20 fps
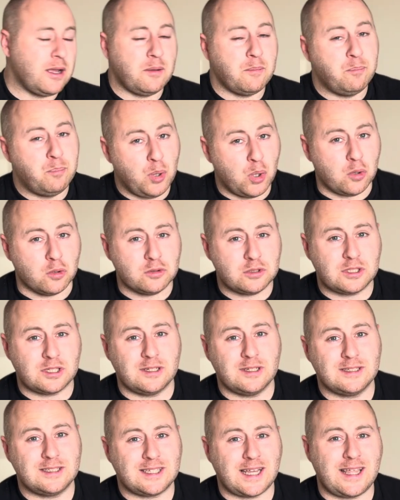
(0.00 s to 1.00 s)
But
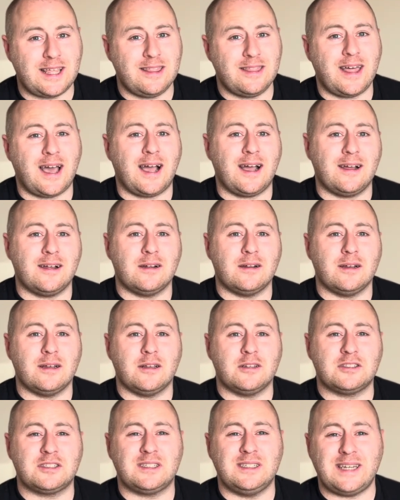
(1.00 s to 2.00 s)
saying that,
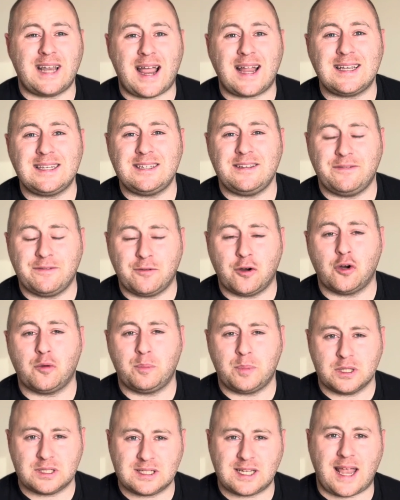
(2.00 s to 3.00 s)
it's
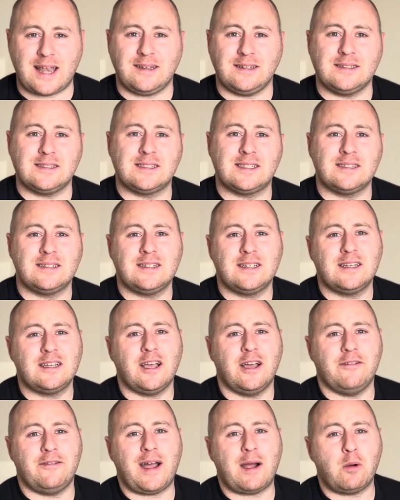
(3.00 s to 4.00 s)
94%
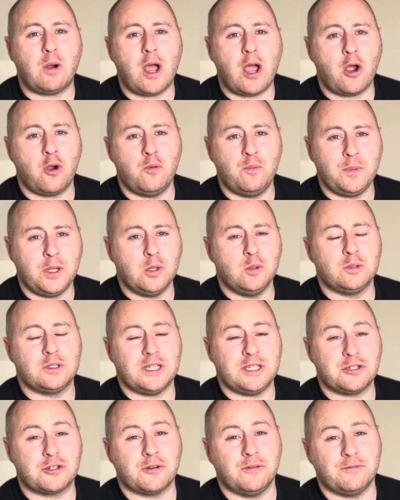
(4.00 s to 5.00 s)
of our home
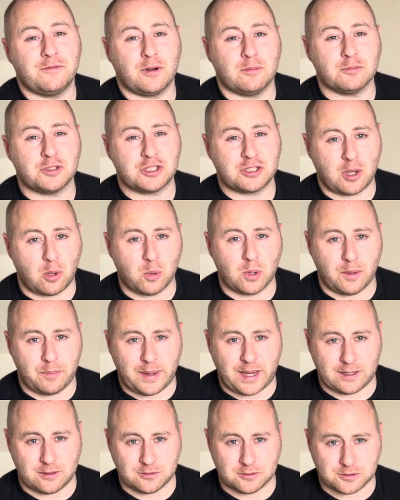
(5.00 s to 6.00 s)
usage come from solar
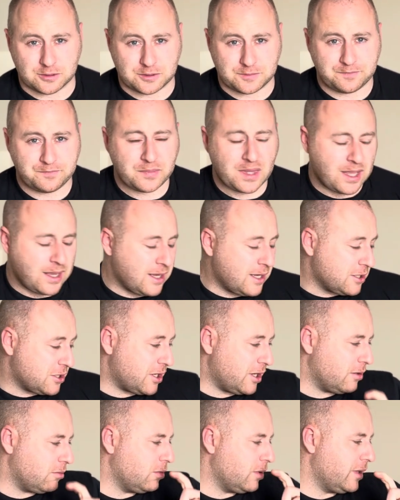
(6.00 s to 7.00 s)
panels.
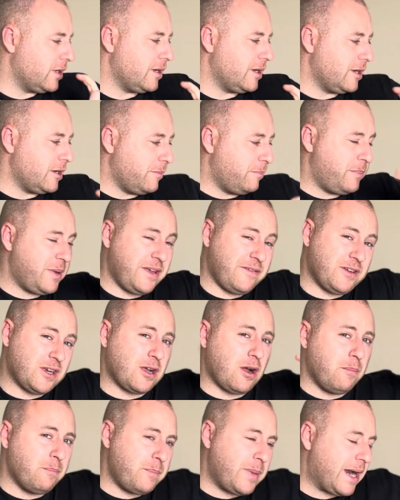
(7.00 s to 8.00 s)
So a bit of a
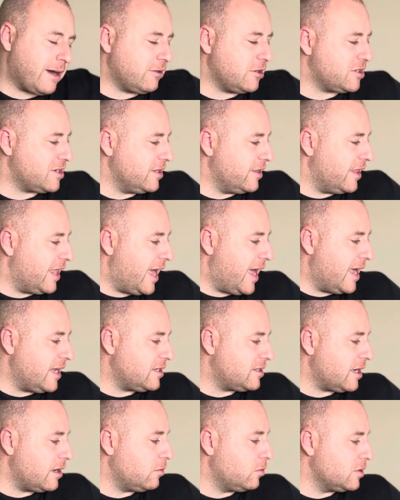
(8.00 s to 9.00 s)
comparison there.
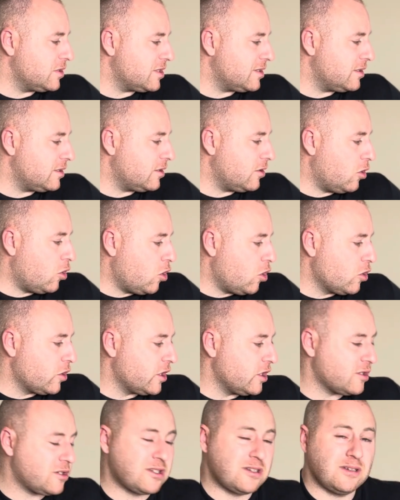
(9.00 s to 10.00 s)
So
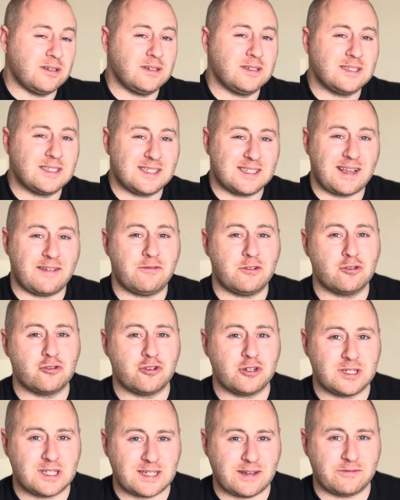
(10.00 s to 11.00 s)
August,
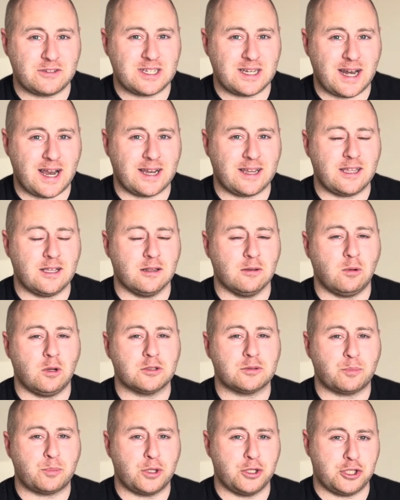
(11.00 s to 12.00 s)
779 kilowatts
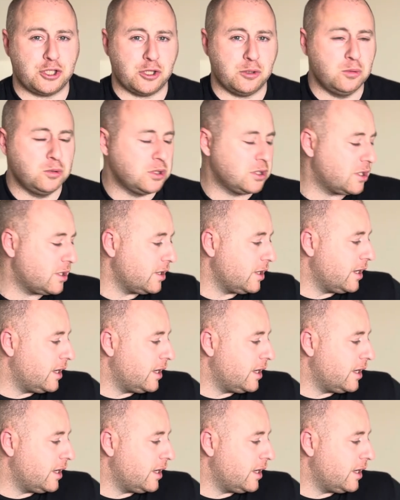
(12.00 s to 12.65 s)
produced.